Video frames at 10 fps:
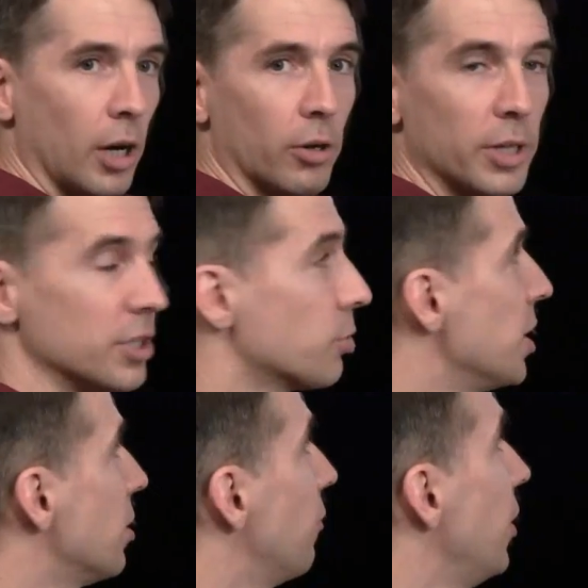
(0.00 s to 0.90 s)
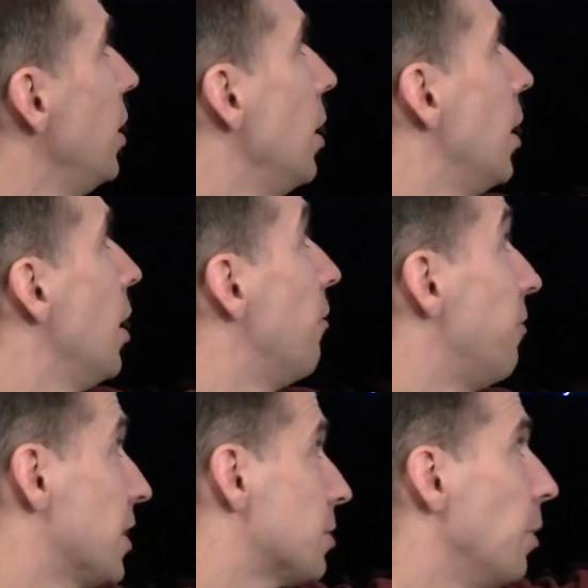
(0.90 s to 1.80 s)
dollar registration fee,
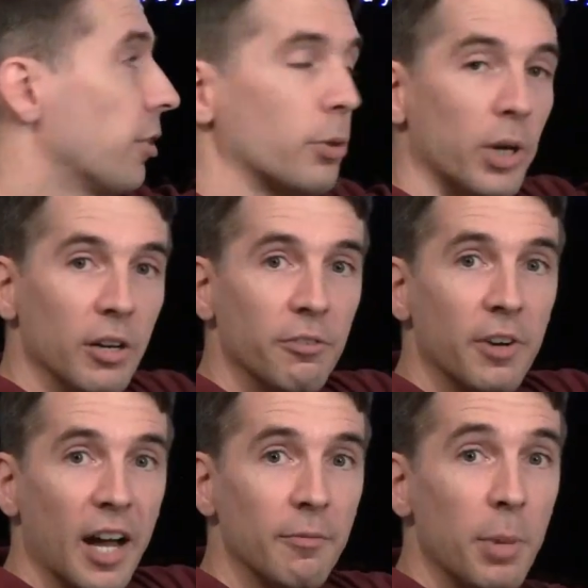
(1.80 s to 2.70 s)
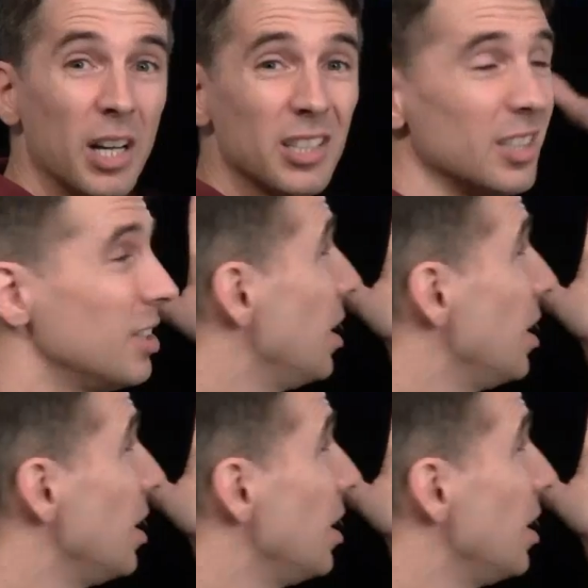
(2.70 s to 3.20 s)
fixed monthly rate of five bucks, and